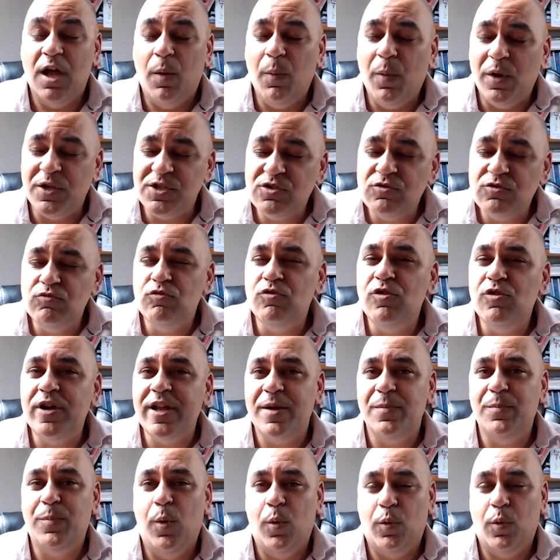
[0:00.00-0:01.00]
on what's really
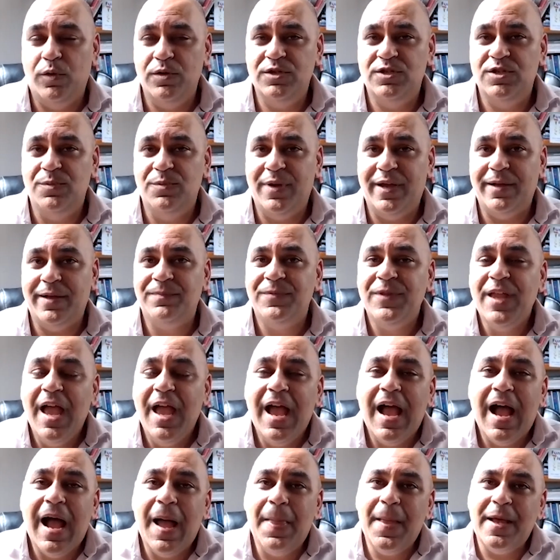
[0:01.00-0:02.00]
important to me.
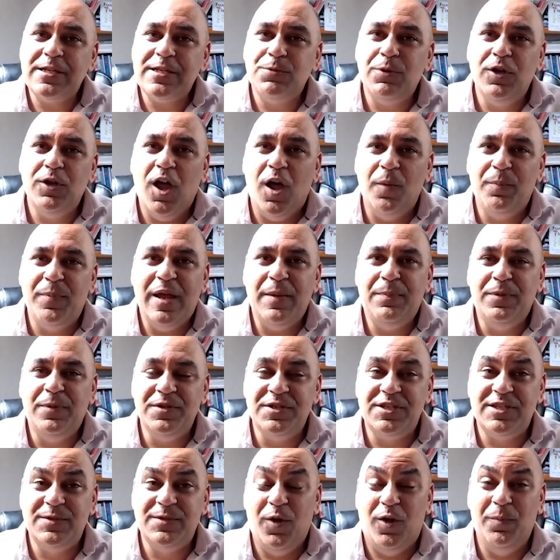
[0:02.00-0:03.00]
And that's where a lot of people
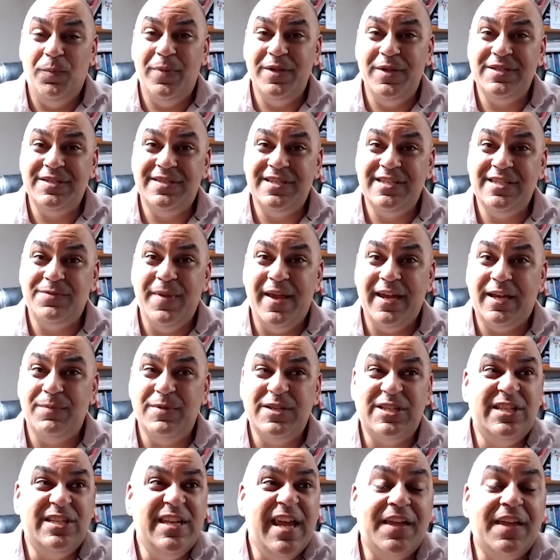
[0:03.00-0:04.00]
in small businesses make a
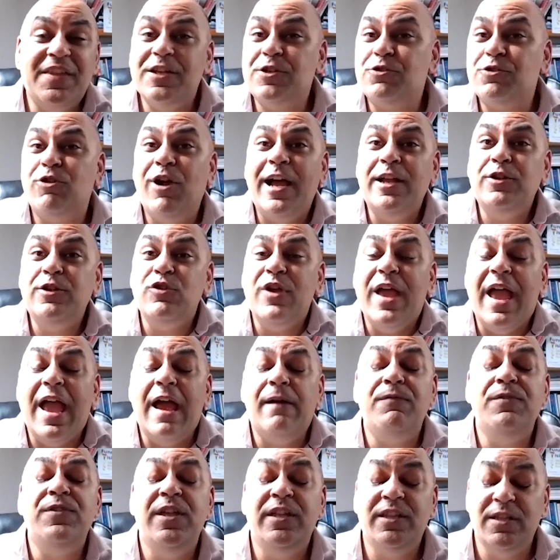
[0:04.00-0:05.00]
mistake. They try and do
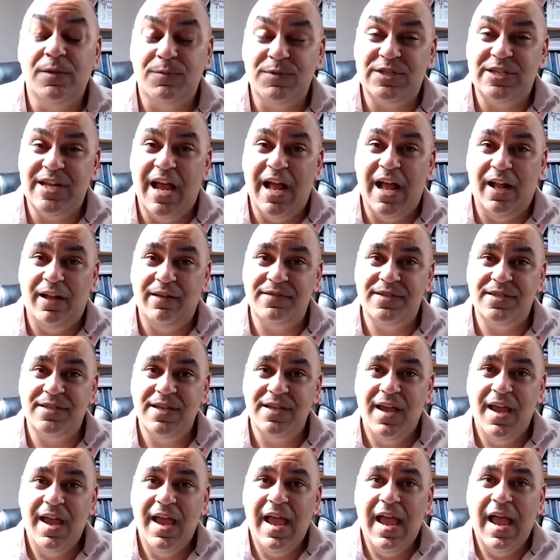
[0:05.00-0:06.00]
everything themselves,
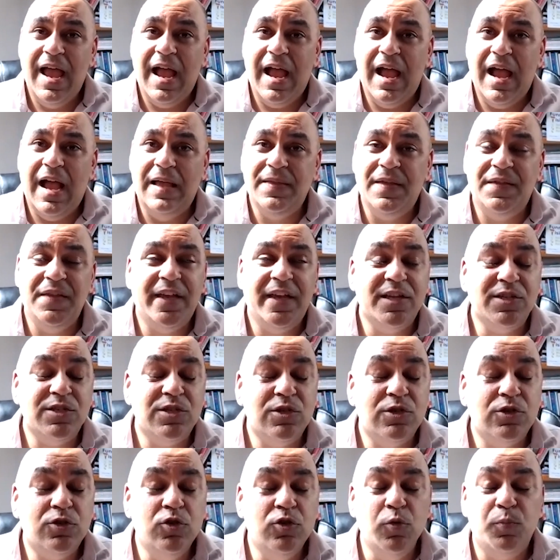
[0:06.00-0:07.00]
and then they get
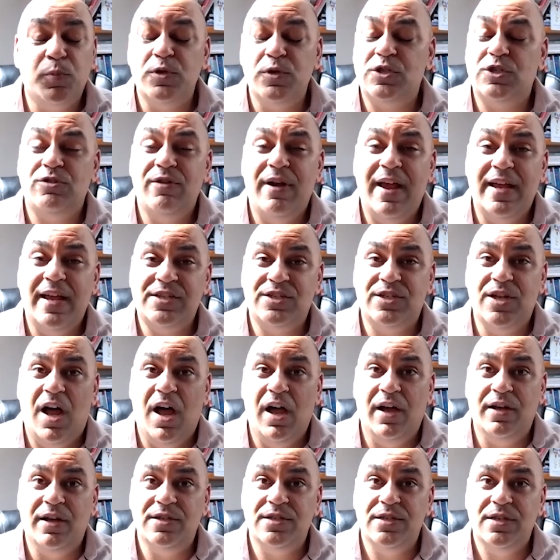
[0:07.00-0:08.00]
super stressed
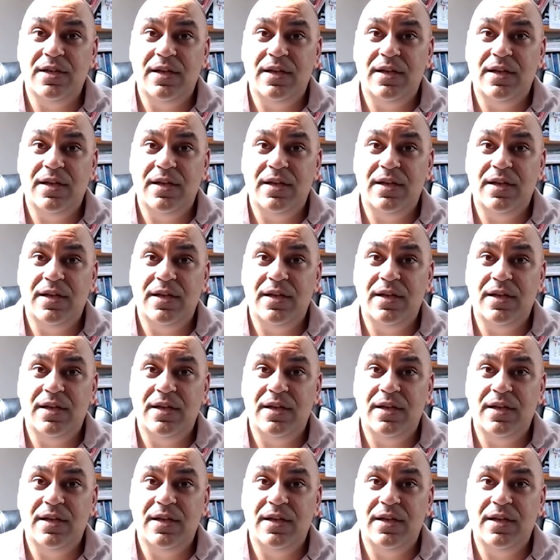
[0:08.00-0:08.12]
out.